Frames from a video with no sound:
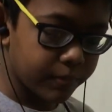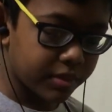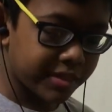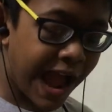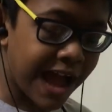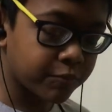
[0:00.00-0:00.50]

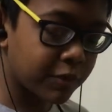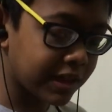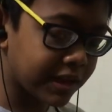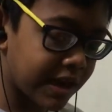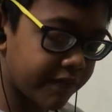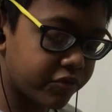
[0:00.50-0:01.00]
That will
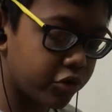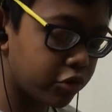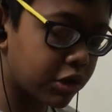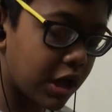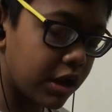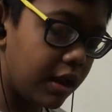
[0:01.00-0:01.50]
give you
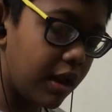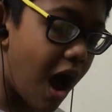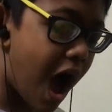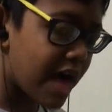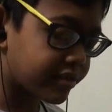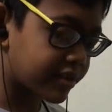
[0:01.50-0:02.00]
the
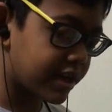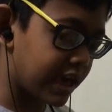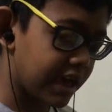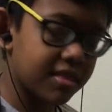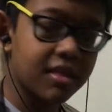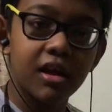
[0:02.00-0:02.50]
last
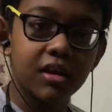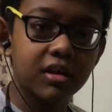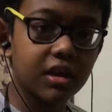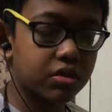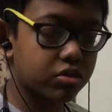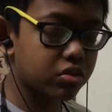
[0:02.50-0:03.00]
case, the
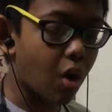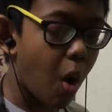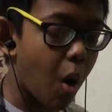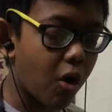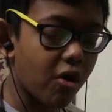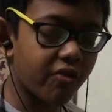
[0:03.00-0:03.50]

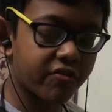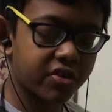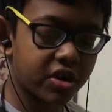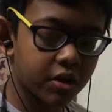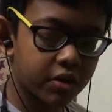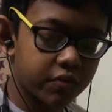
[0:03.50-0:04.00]
solved
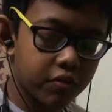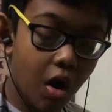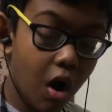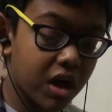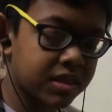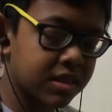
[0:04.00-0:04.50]

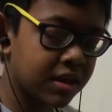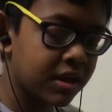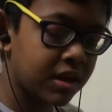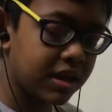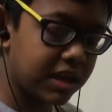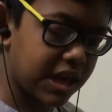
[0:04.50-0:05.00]
cross
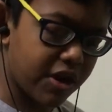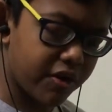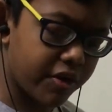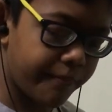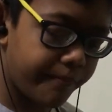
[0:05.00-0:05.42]
here.